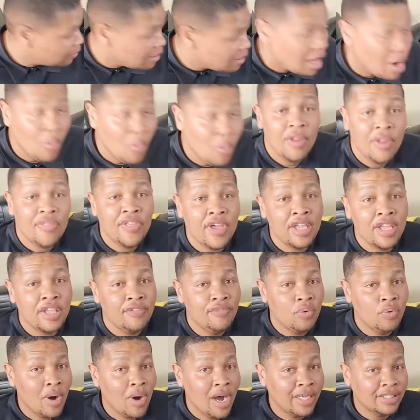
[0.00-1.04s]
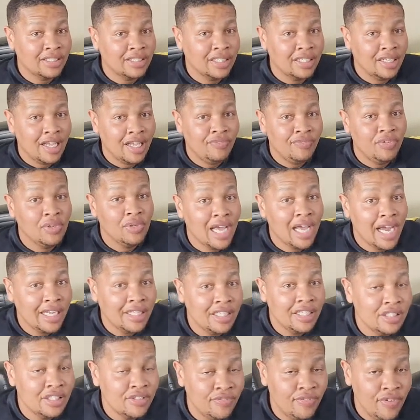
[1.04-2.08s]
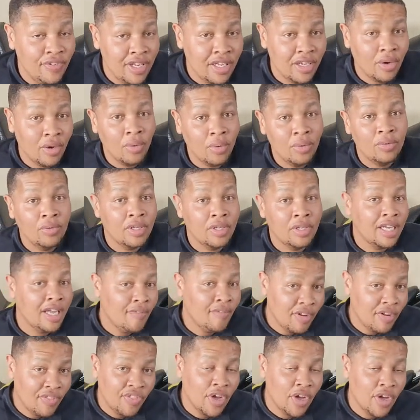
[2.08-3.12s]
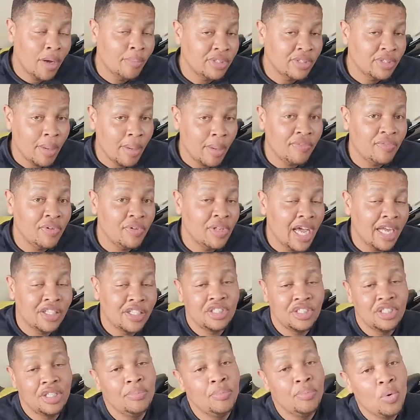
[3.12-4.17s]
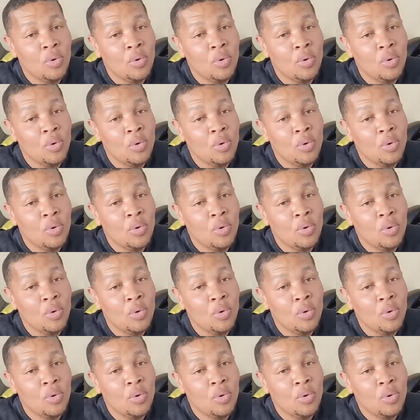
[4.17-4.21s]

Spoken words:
I wanna thank you for watching. If you like this video, give it a thumbs up. If you'd like to see more